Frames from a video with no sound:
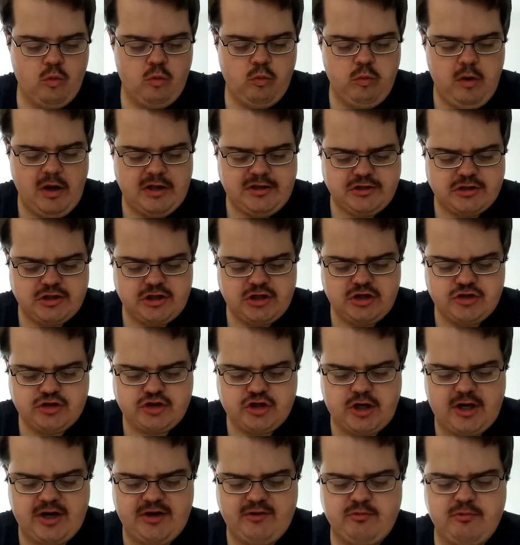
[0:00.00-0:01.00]
What do you
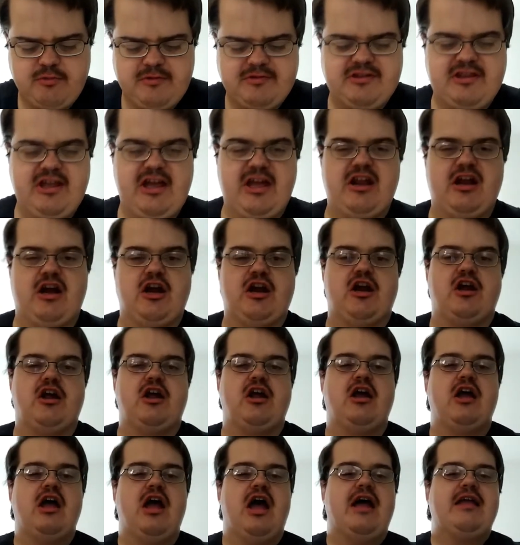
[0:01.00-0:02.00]
drink with dinner?
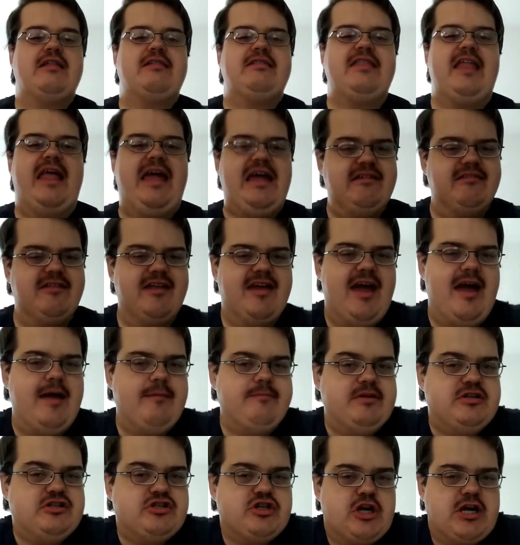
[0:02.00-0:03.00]
Lately, I've
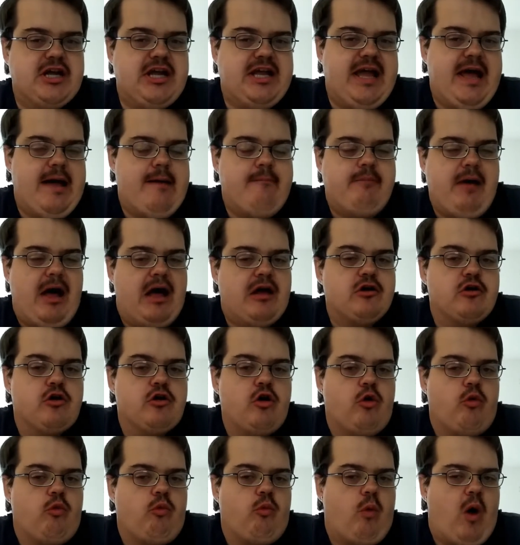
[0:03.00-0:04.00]
been drinking a
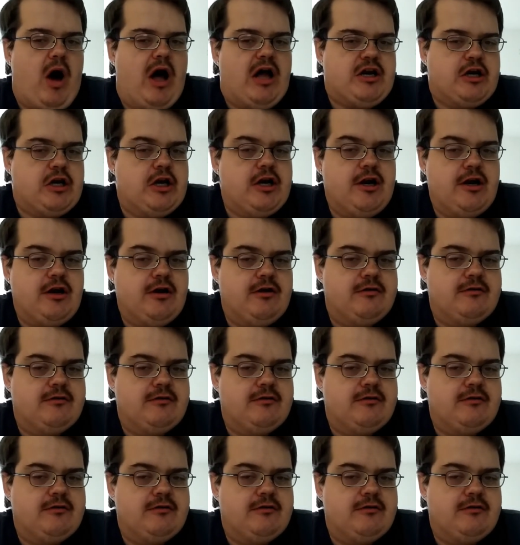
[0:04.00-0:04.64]
bottle of water.